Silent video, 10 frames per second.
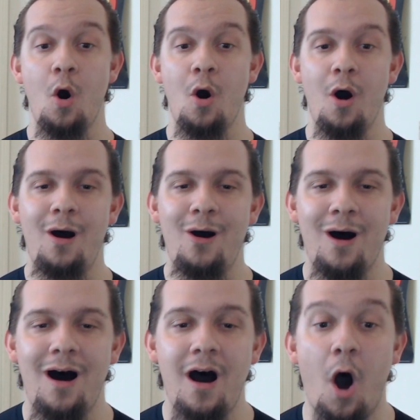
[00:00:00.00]
Oh,
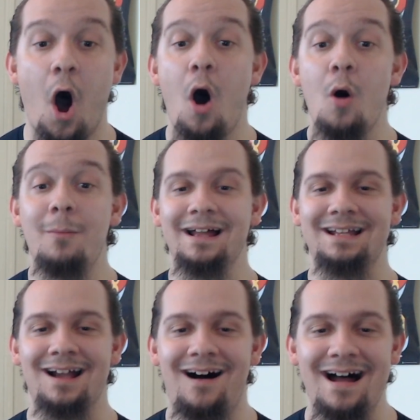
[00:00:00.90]
oh, oh, oh
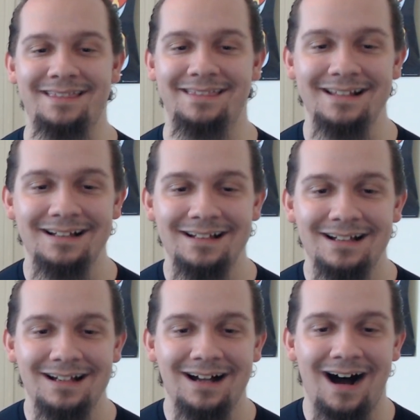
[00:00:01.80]
my god! An angry
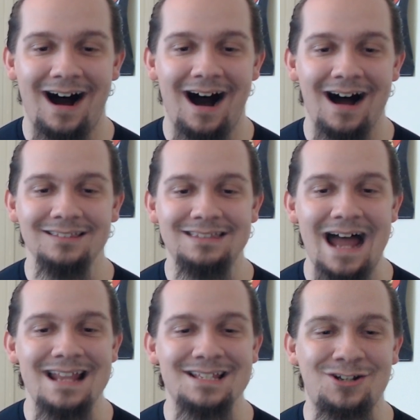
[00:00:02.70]
sun also do that.
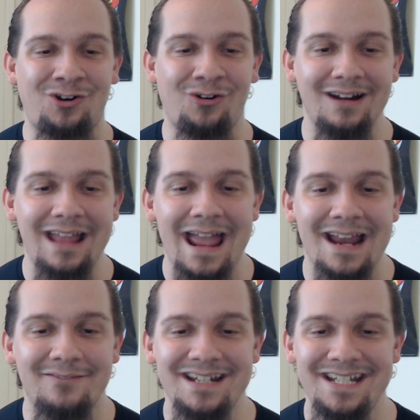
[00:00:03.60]
That is
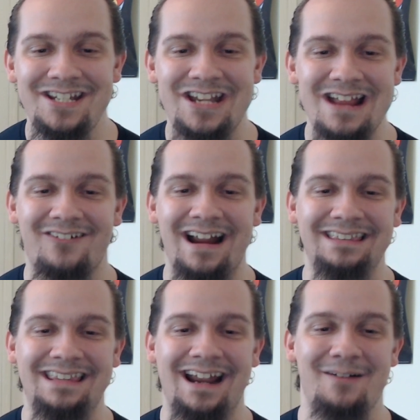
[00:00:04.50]
creative as shit
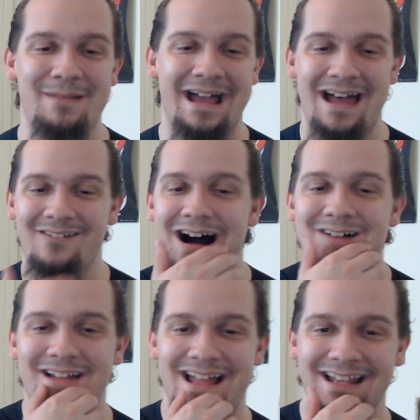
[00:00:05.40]
right there, man. I
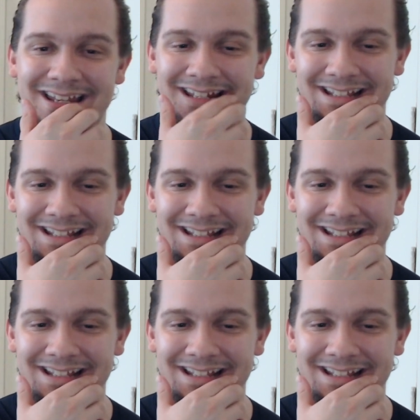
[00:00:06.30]
love it.